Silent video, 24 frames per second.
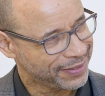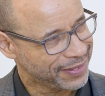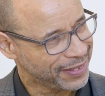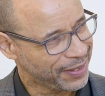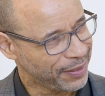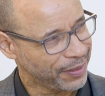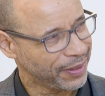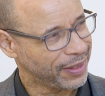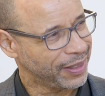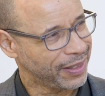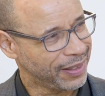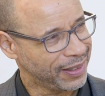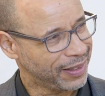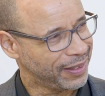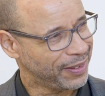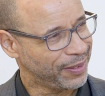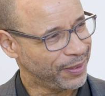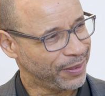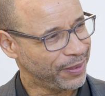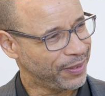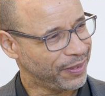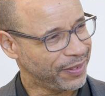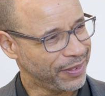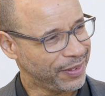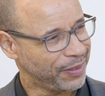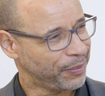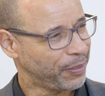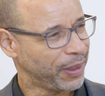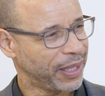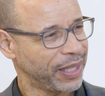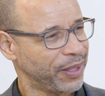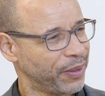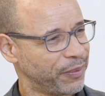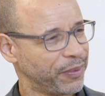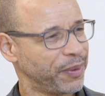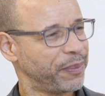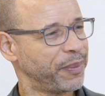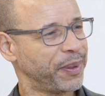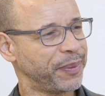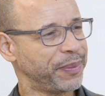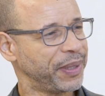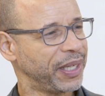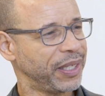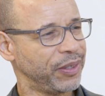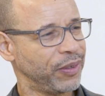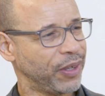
You probably don't remember that.